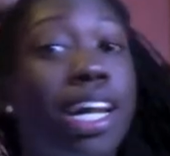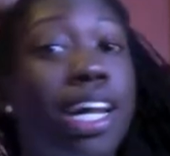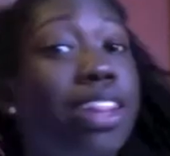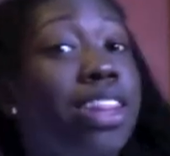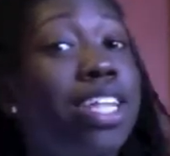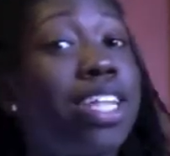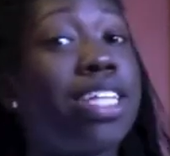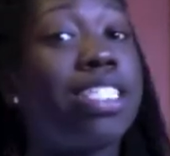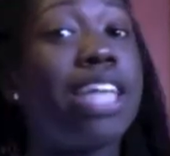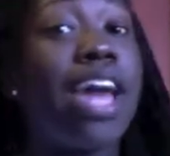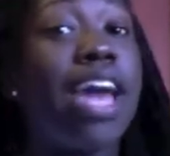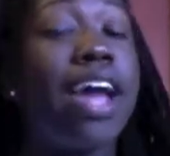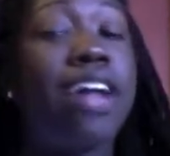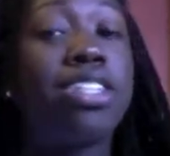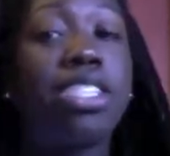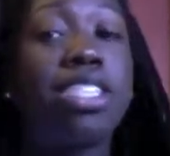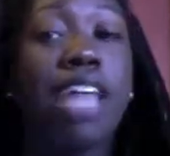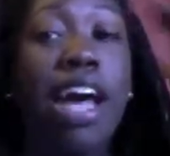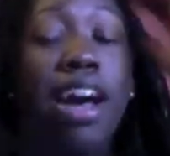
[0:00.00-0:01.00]
This
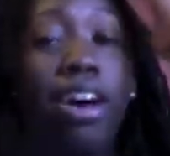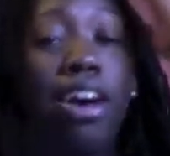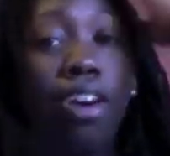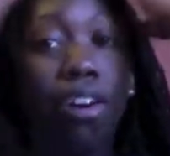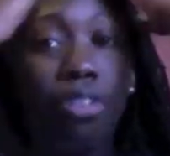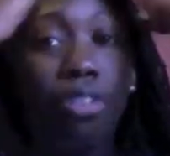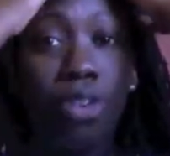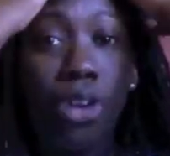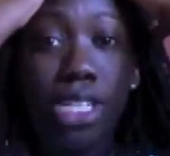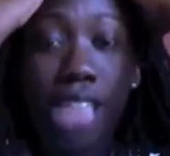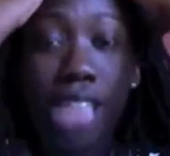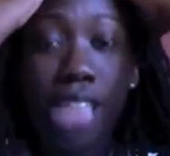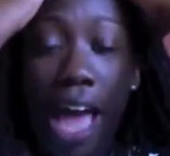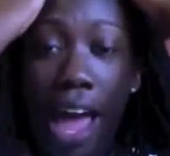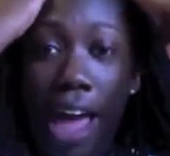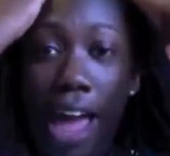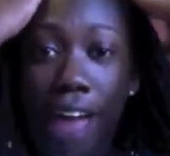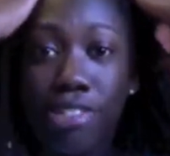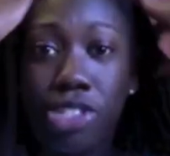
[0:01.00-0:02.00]
hairstyle, of course,
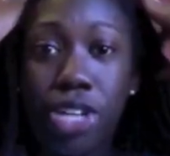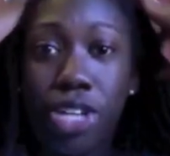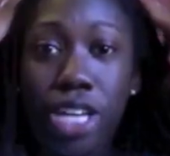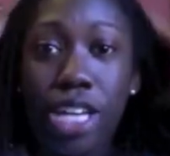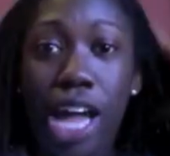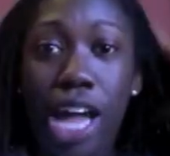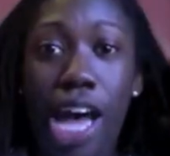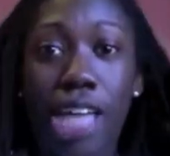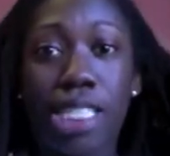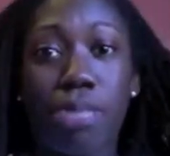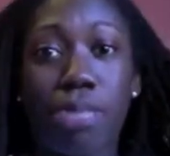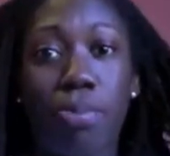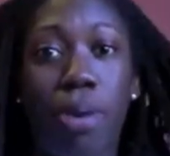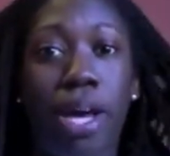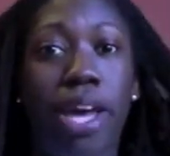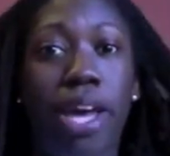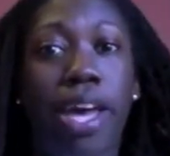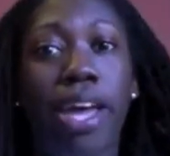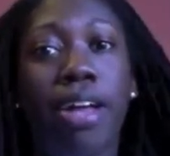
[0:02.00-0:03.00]
I have dreadlocks,
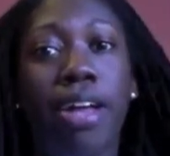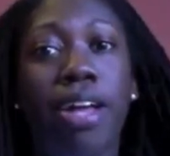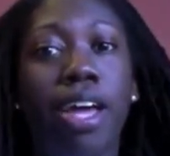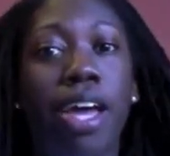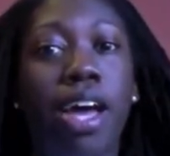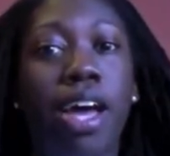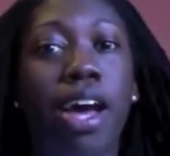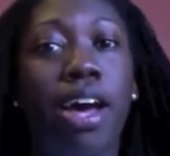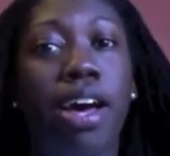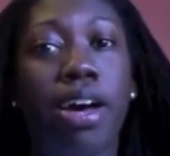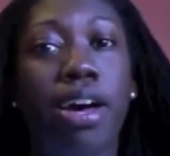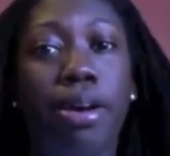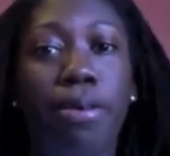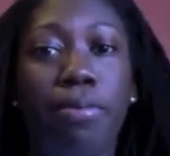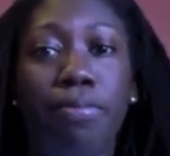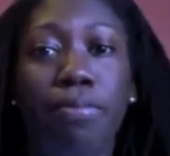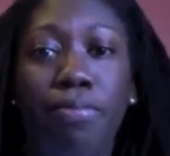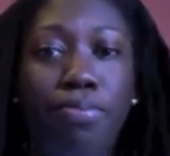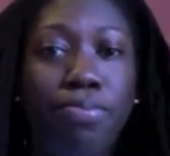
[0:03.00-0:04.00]
but
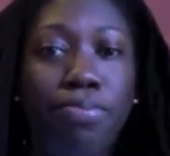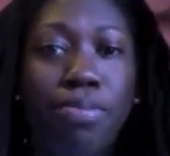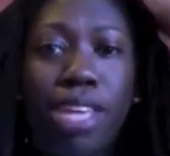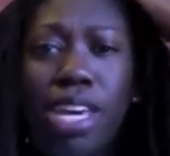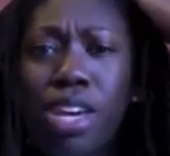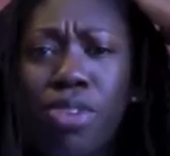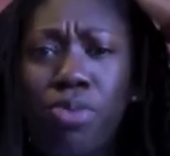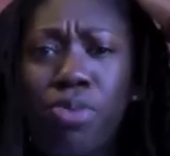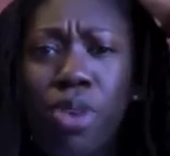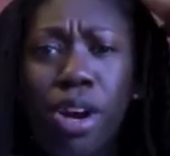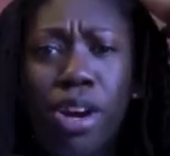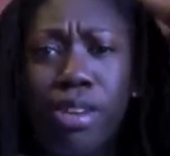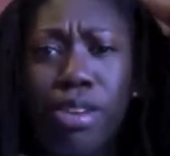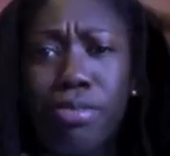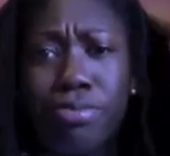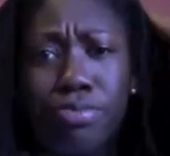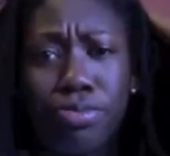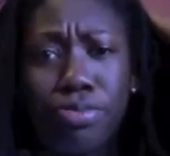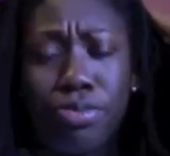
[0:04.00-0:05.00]
it can work
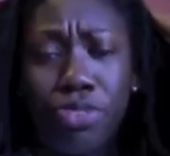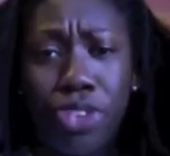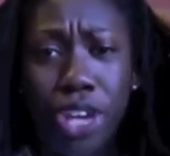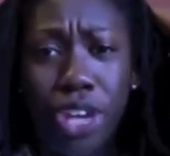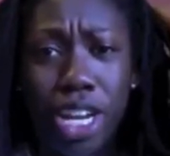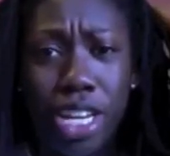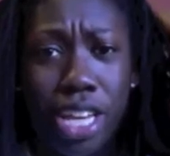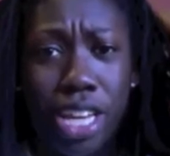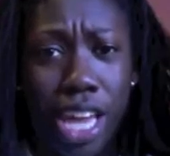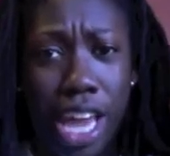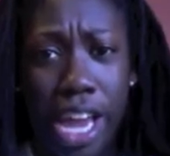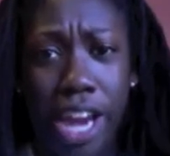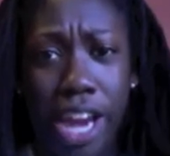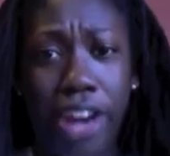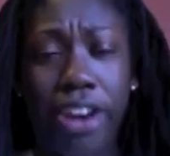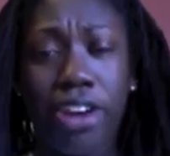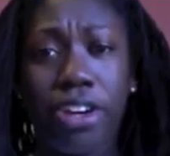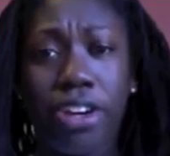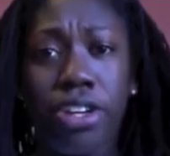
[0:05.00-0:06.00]
for any
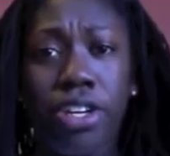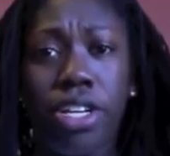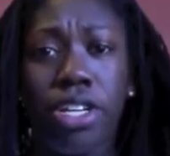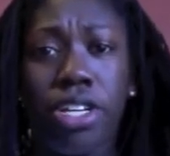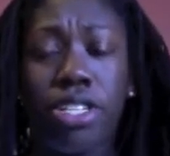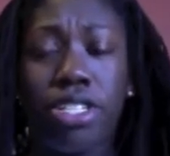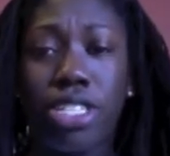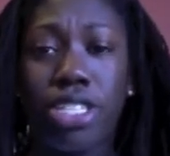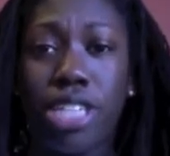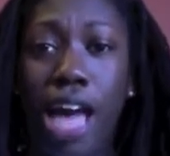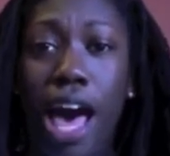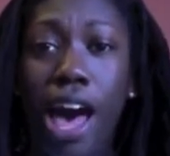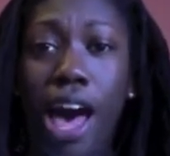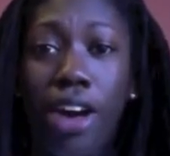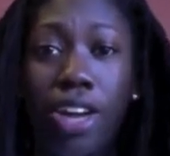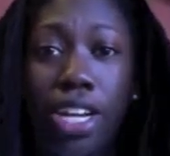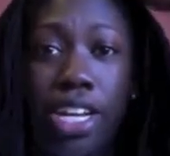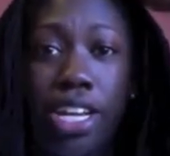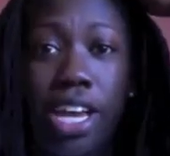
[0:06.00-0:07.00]
hair
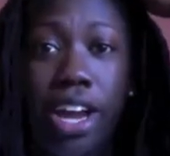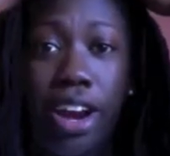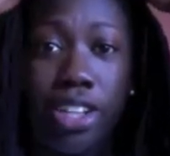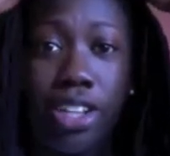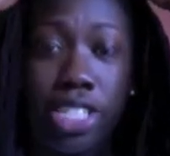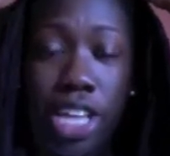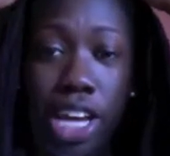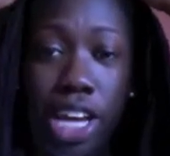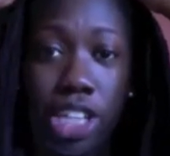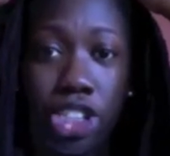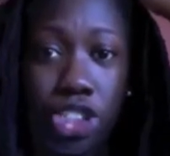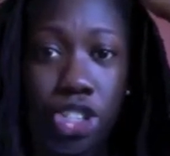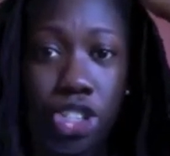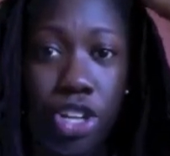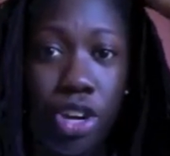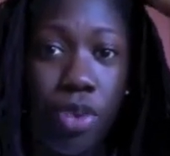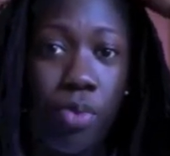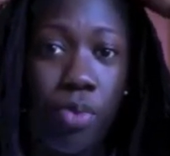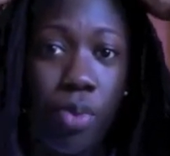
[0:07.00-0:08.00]
style, any hair
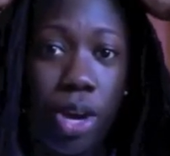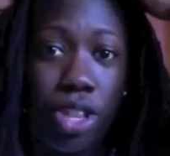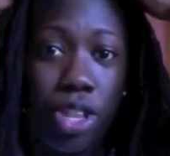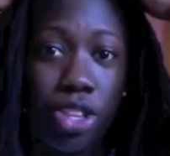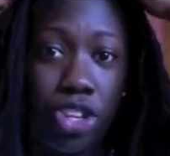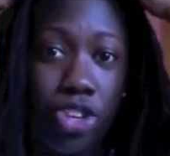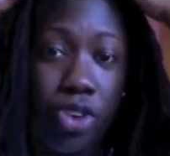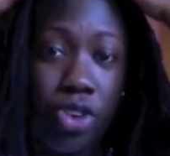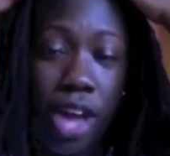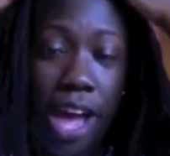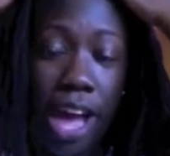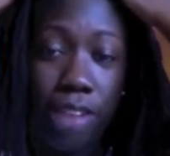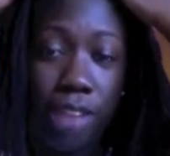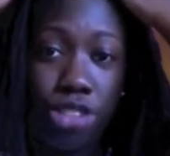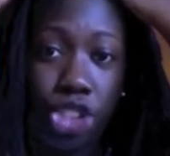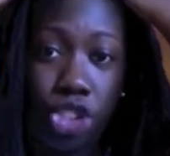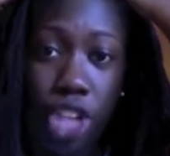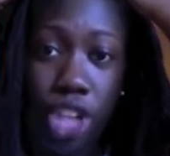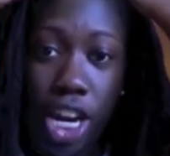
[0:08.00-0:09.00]
texture, whether you have
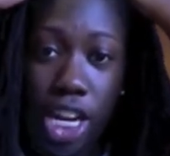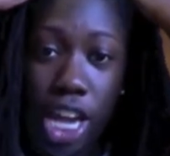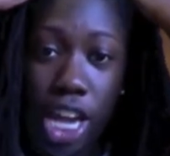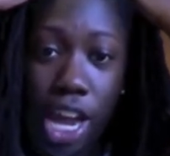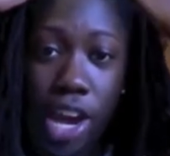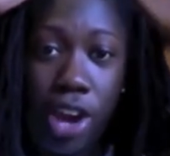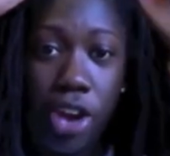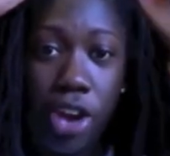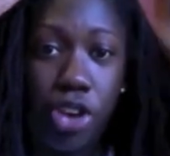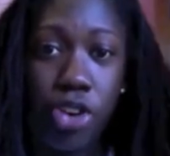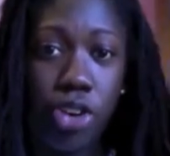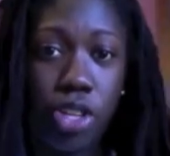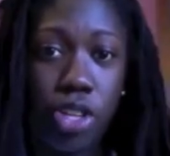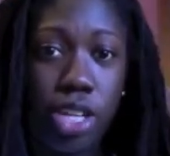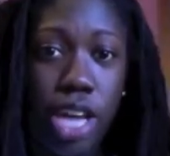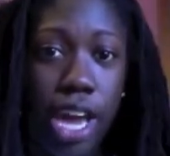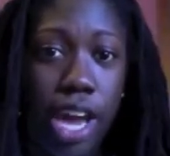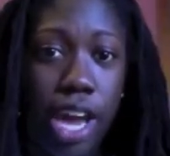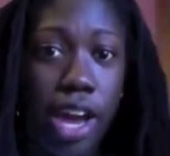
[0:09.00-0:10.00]
straight hair,
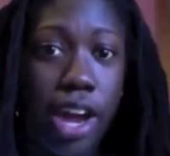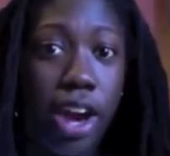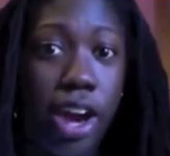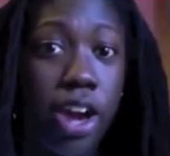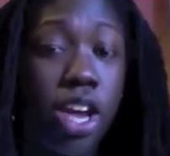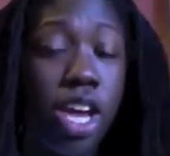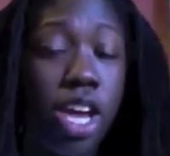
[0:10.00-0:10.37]
curly hair,